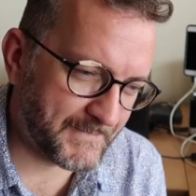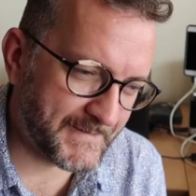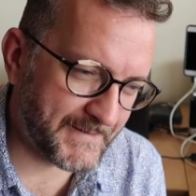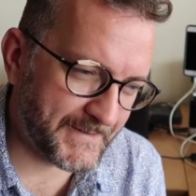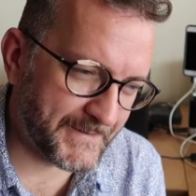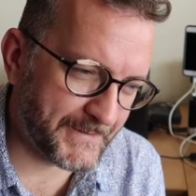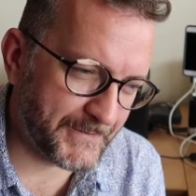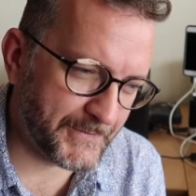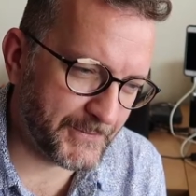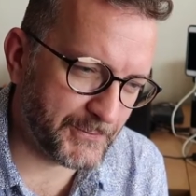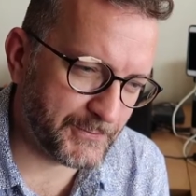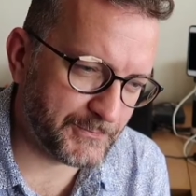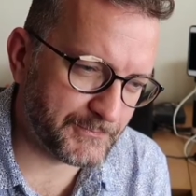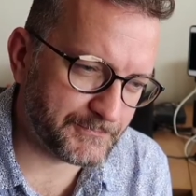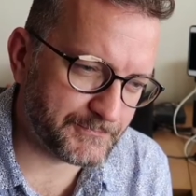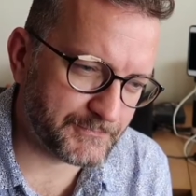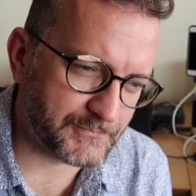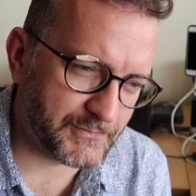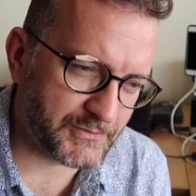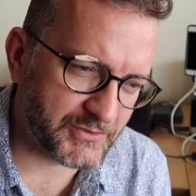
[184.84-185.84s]
so,
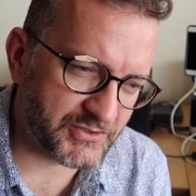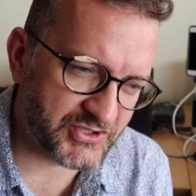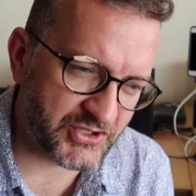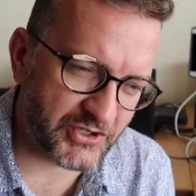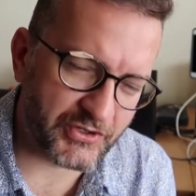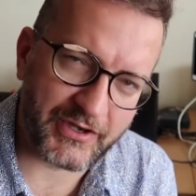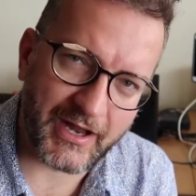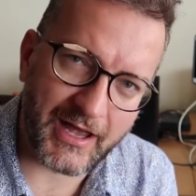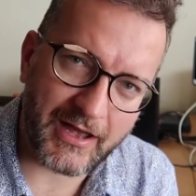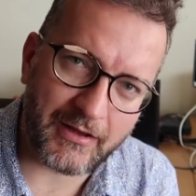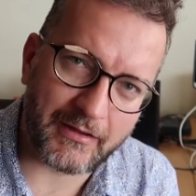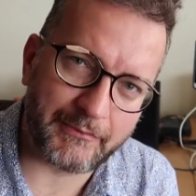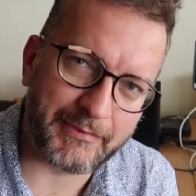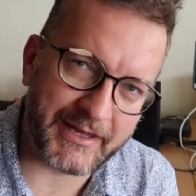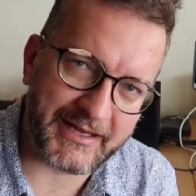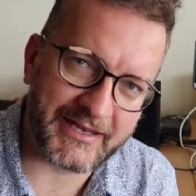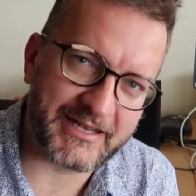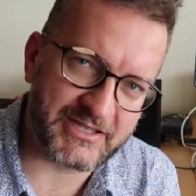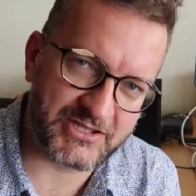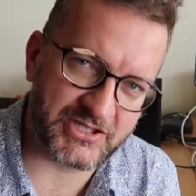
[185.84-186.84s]
so now I'm
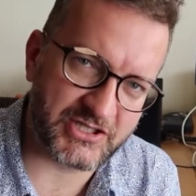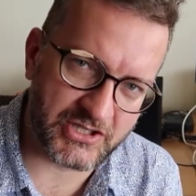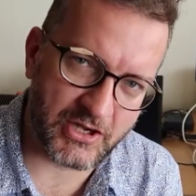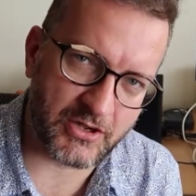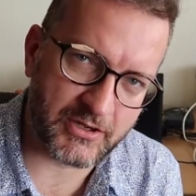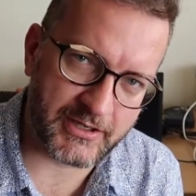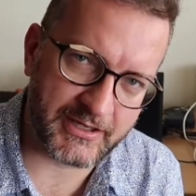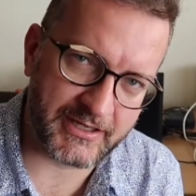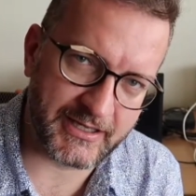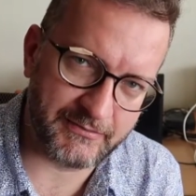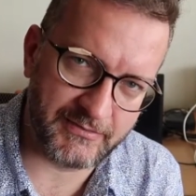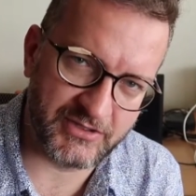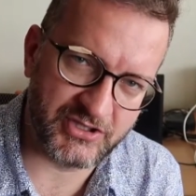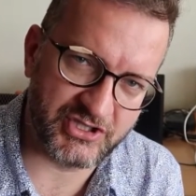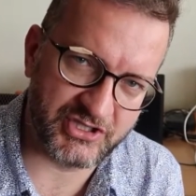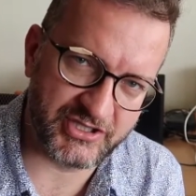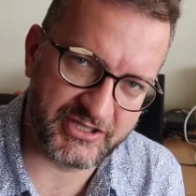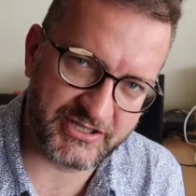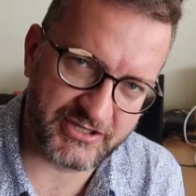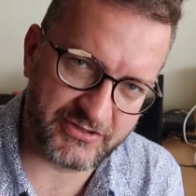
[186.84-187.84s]
getting into Docker
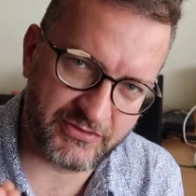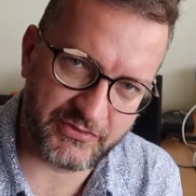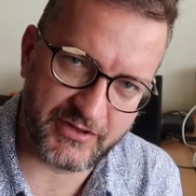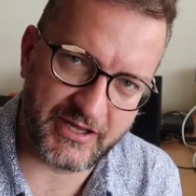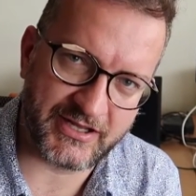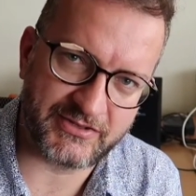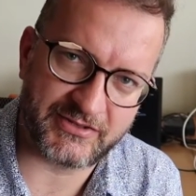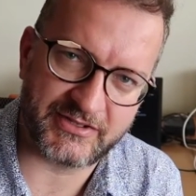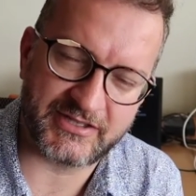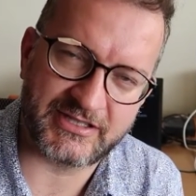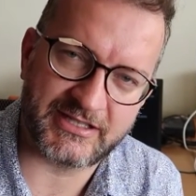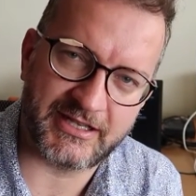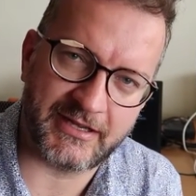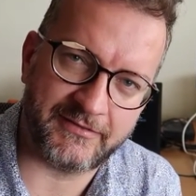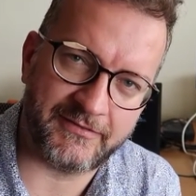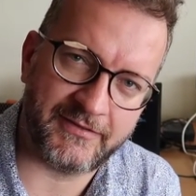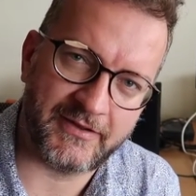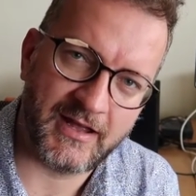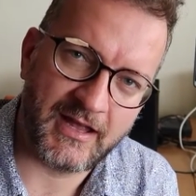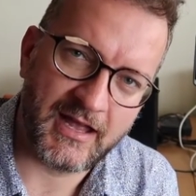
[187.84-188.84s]
images and all that sort of
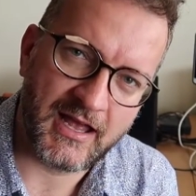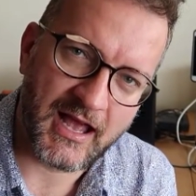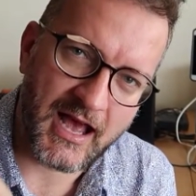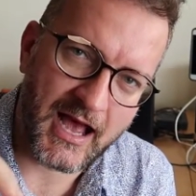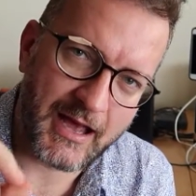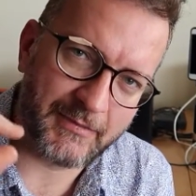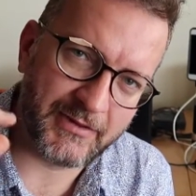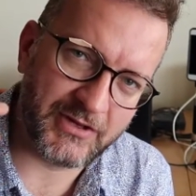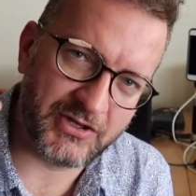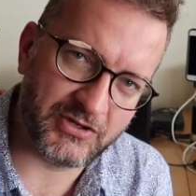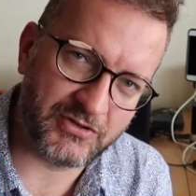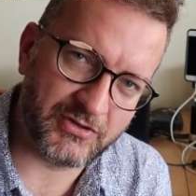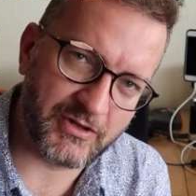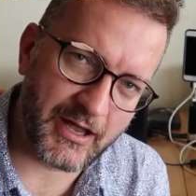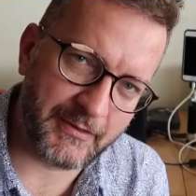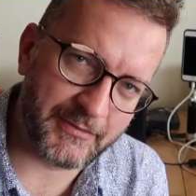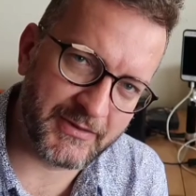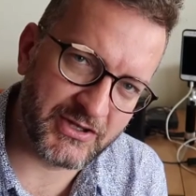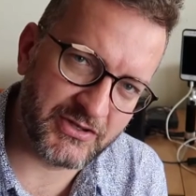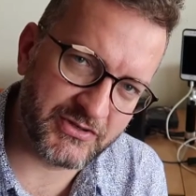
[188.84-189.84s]
stuff. I've been
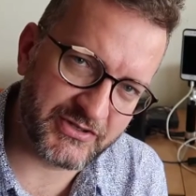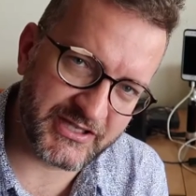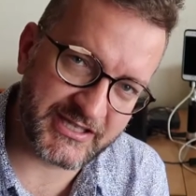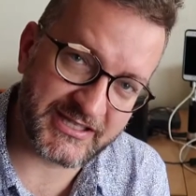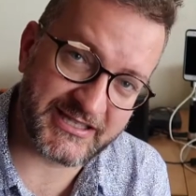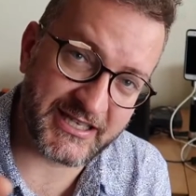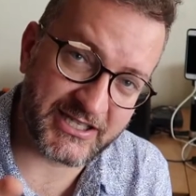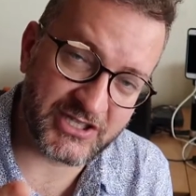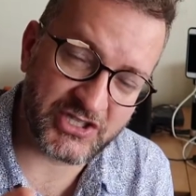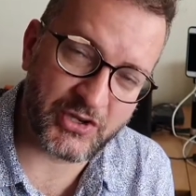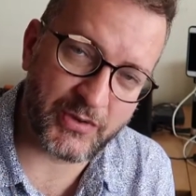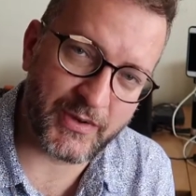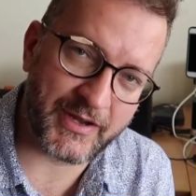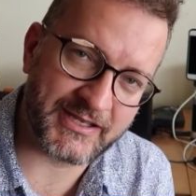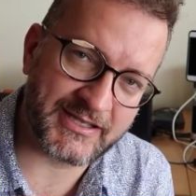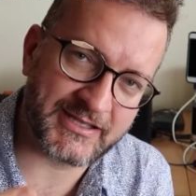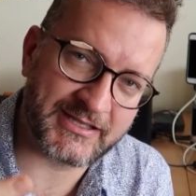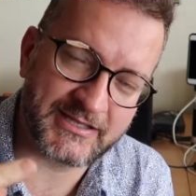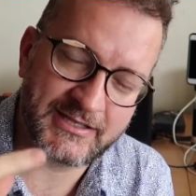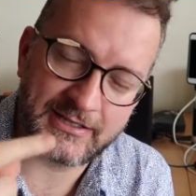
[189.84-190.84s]
I've been using
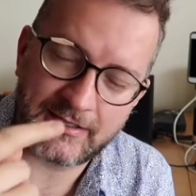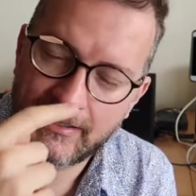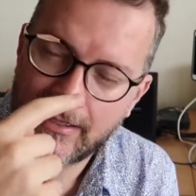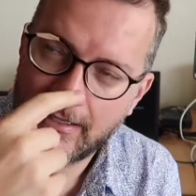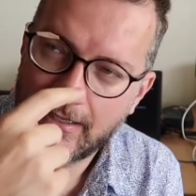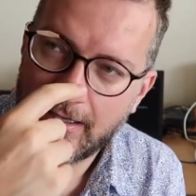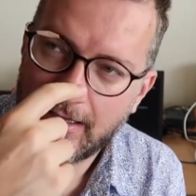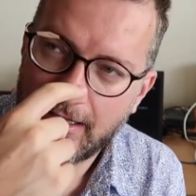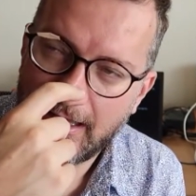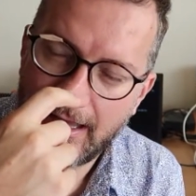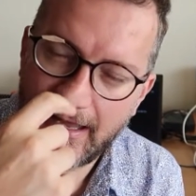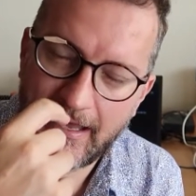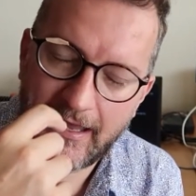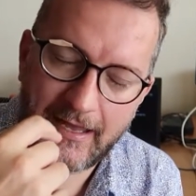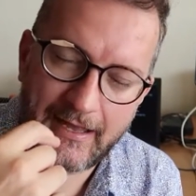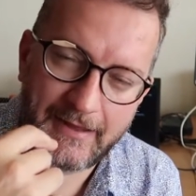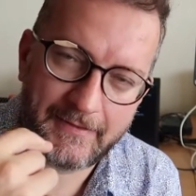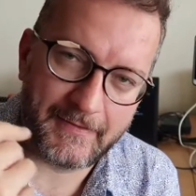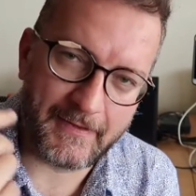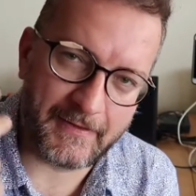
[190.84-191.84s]
CentOS. Sorry,
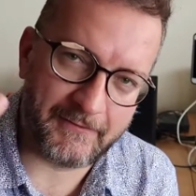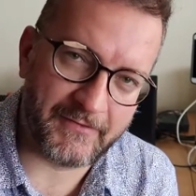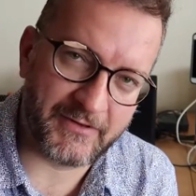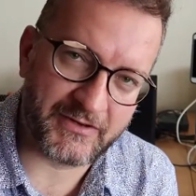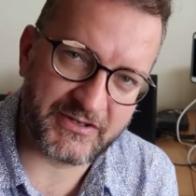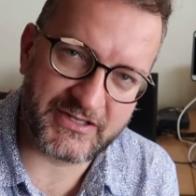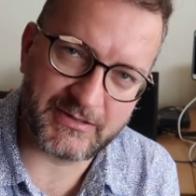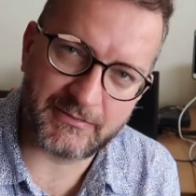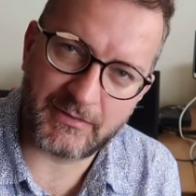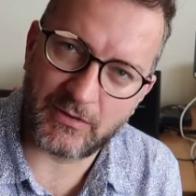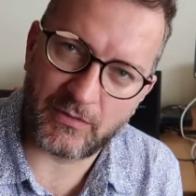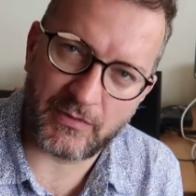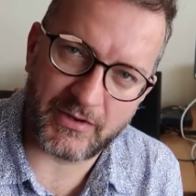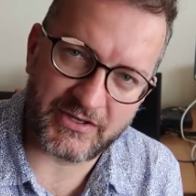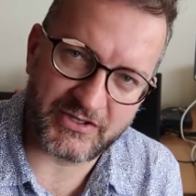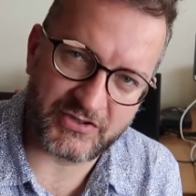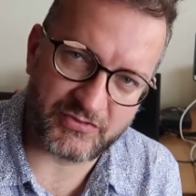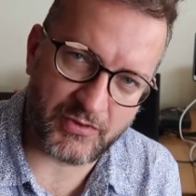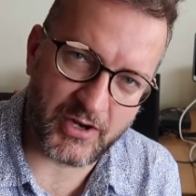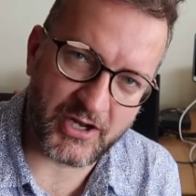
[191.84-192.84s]
CoreOS. Uh, a very similar one
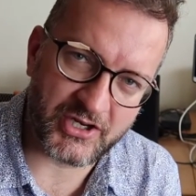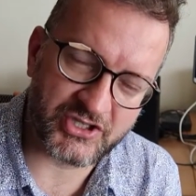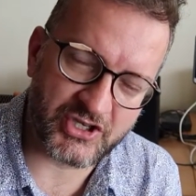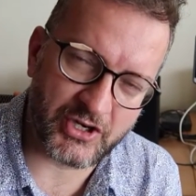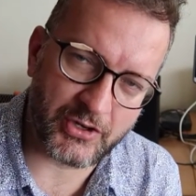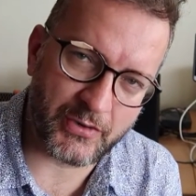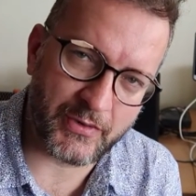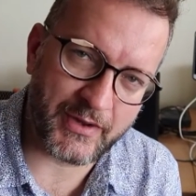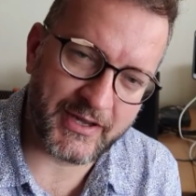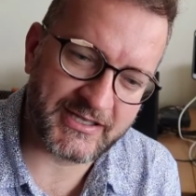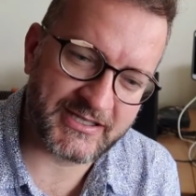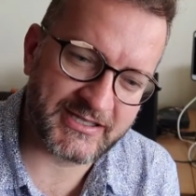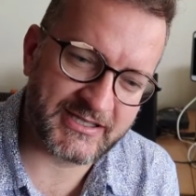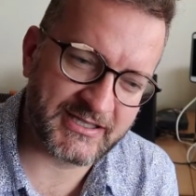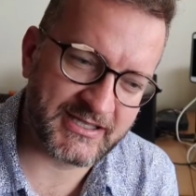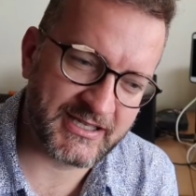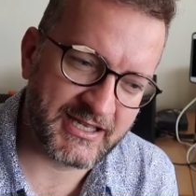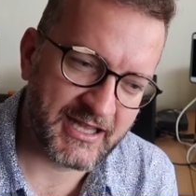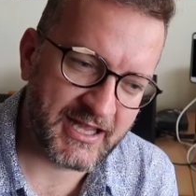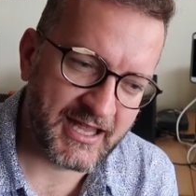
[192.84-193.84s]
as
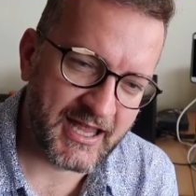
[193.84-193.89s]
RancherOS.